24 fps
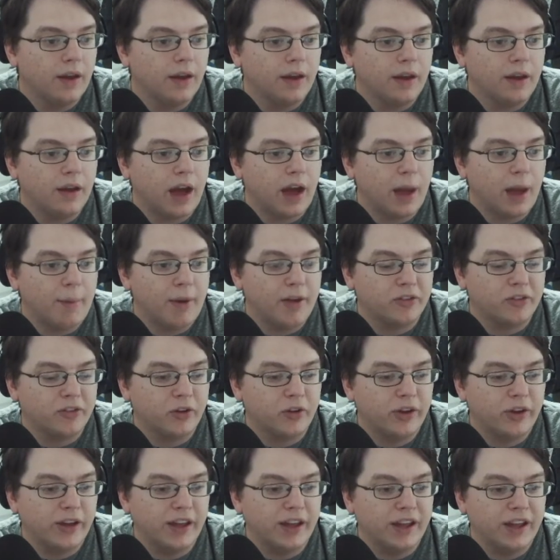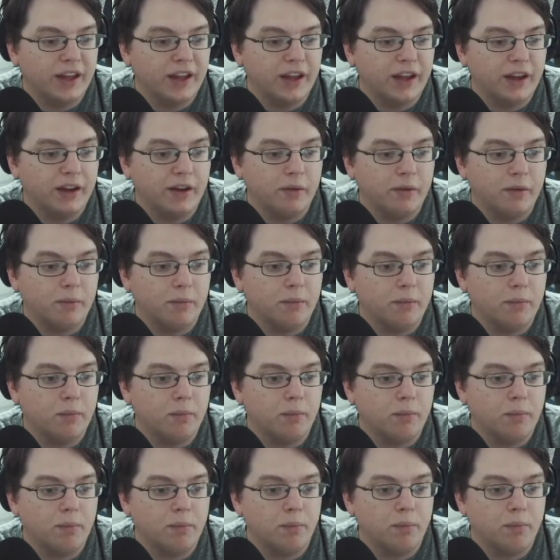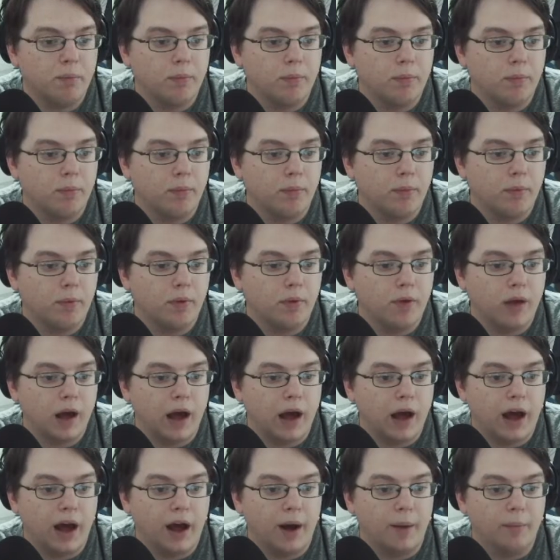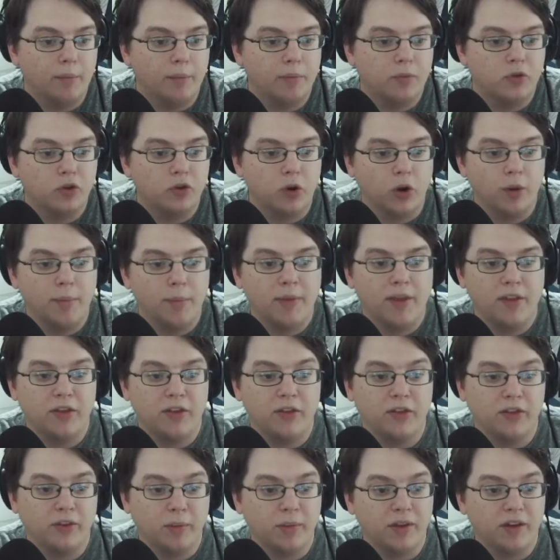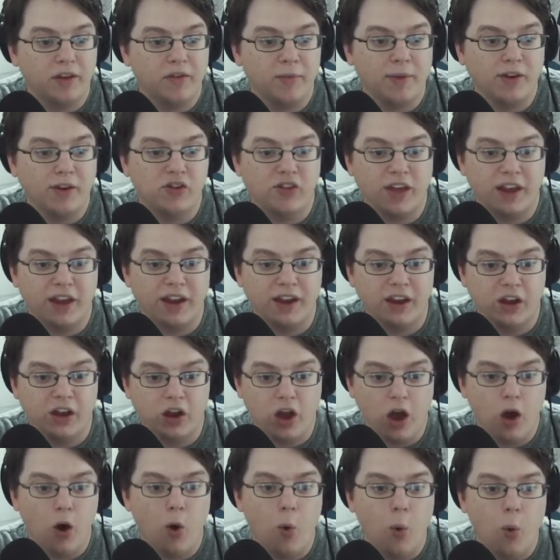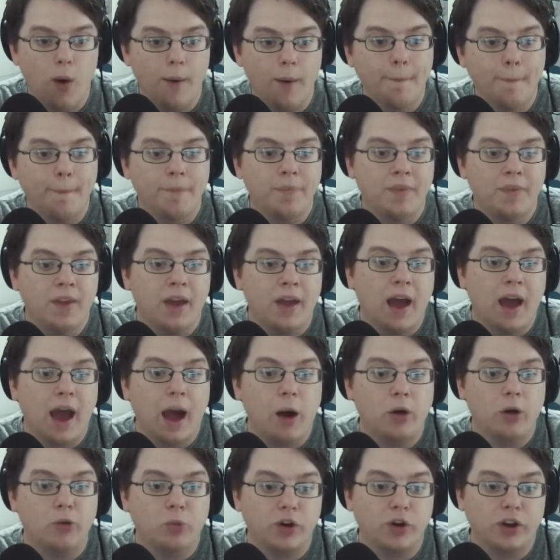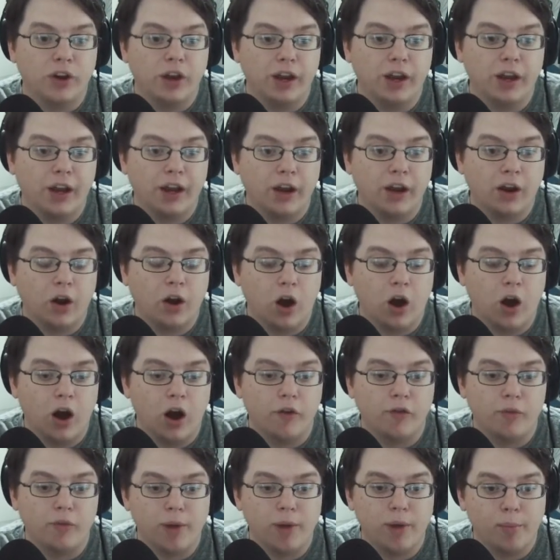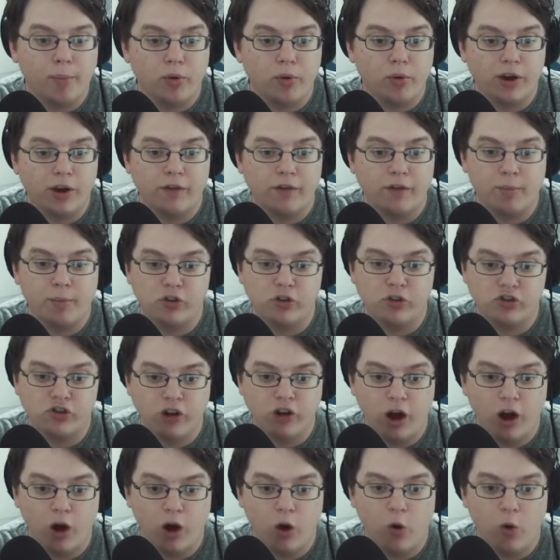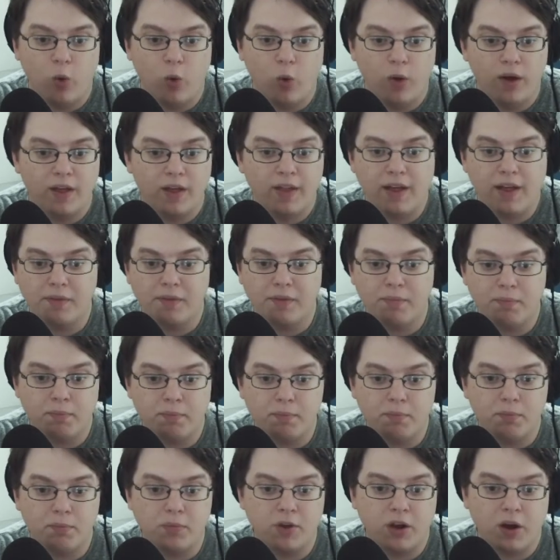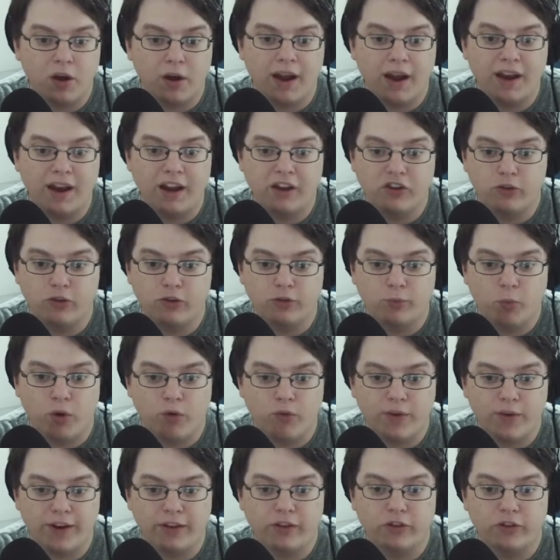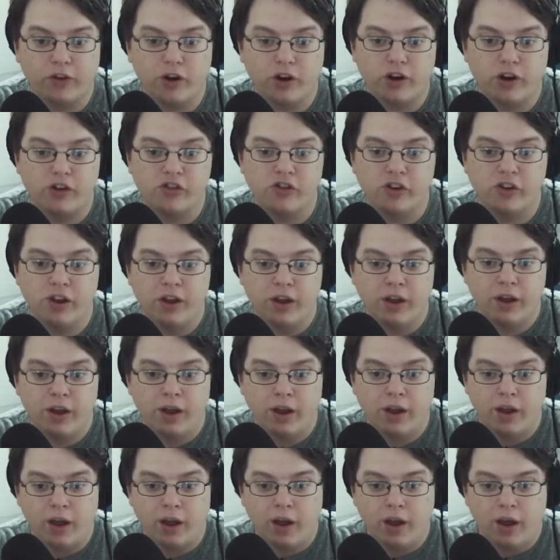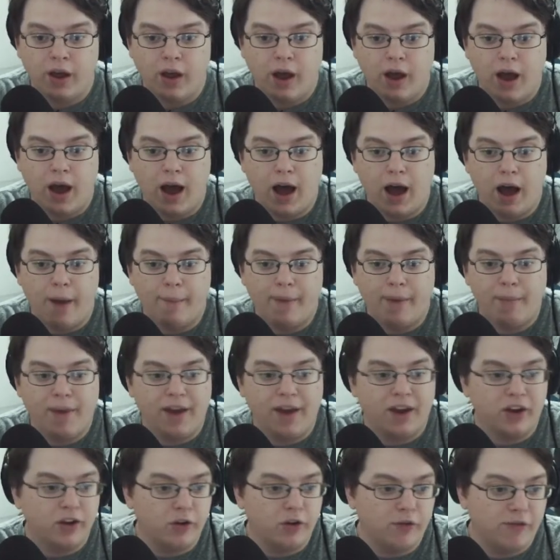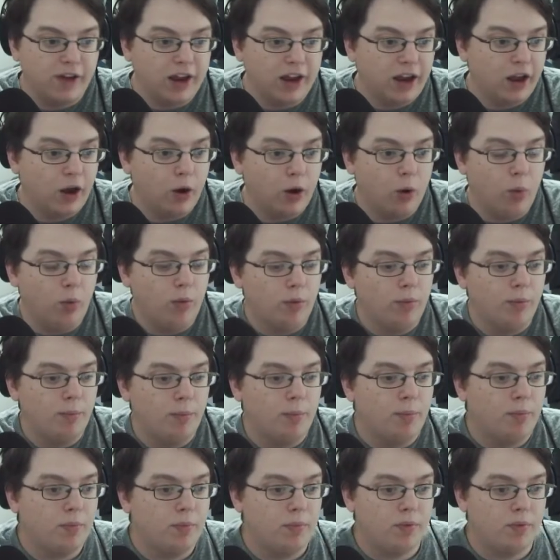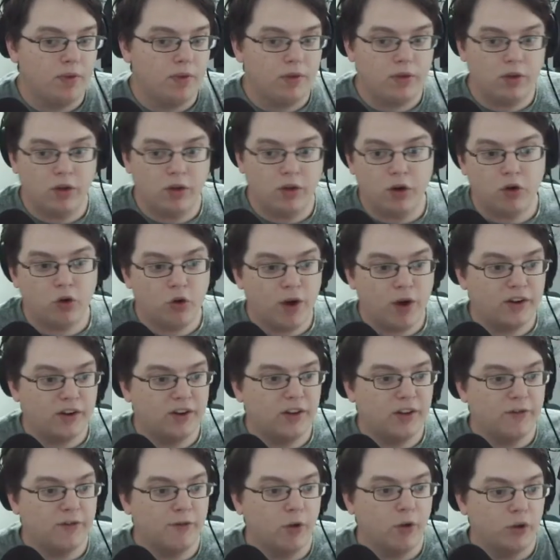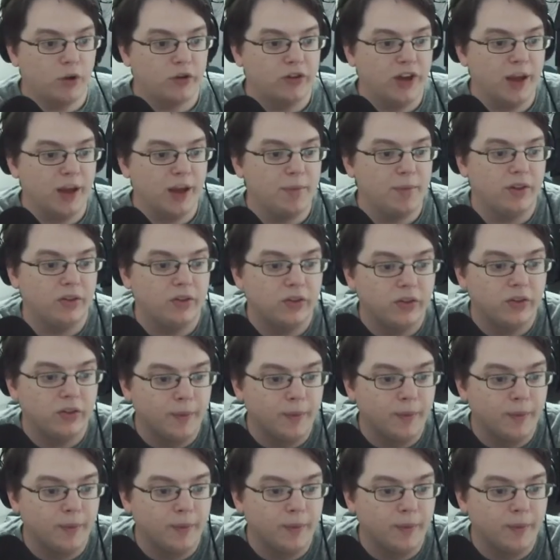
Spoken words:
I basically told him that this is some of the information I didn't know. I was working off remembering from the show, and that I need to do some more research and make a new video, correcting the false statements.